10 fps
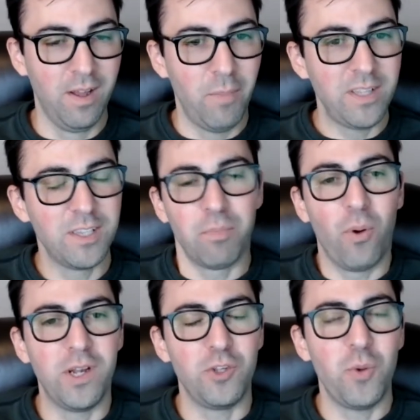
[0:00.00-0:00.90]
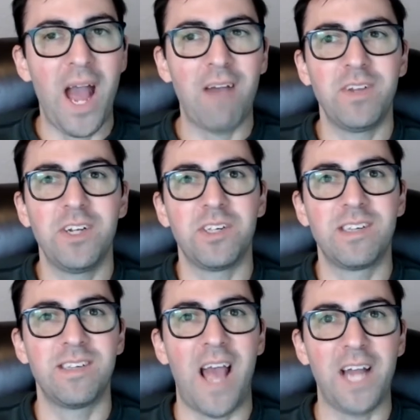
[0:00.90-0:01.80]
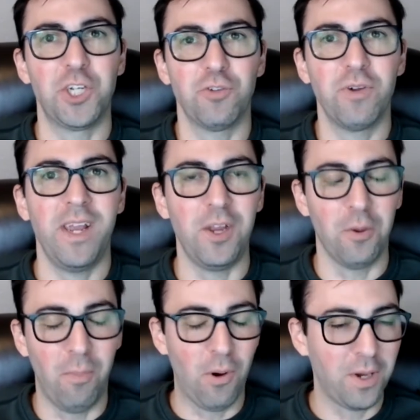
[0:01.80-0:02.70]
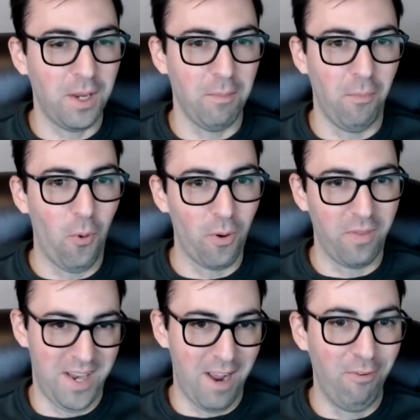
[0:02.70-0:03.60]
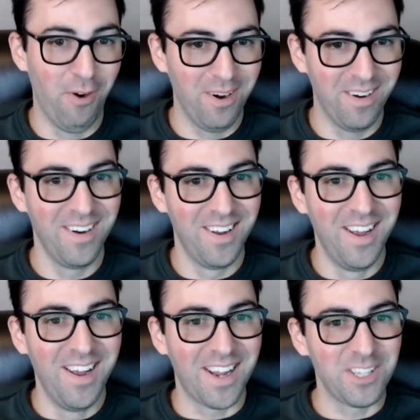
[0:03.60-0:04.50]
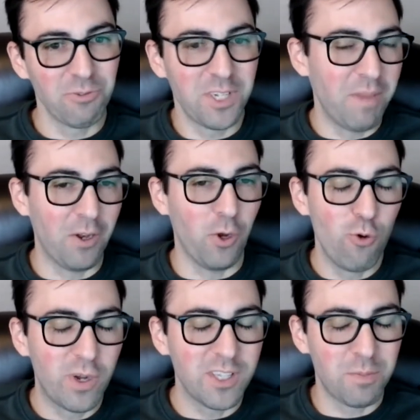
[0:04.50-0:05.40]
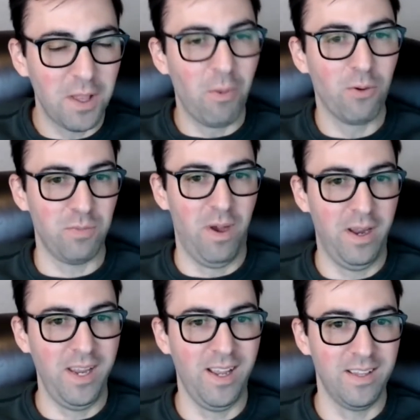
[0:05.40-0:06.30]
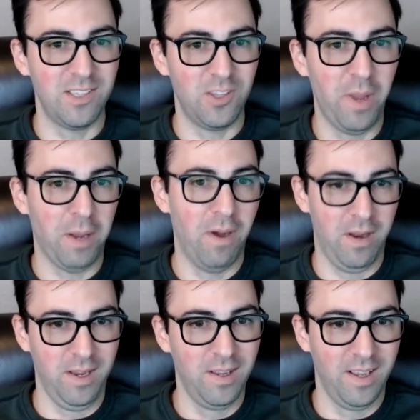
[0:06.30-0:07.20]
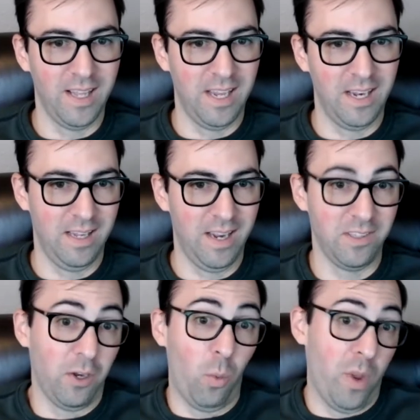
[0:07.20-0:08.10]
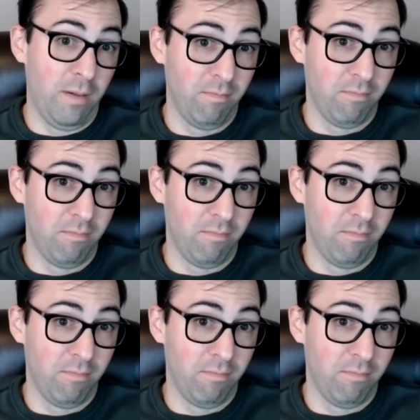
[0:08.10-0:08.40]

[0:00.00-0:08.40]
Basically, the point is you have to just saturate your market more than ever. Because it really comes down to who can spend the most money and still make money at the end of the day is going to win.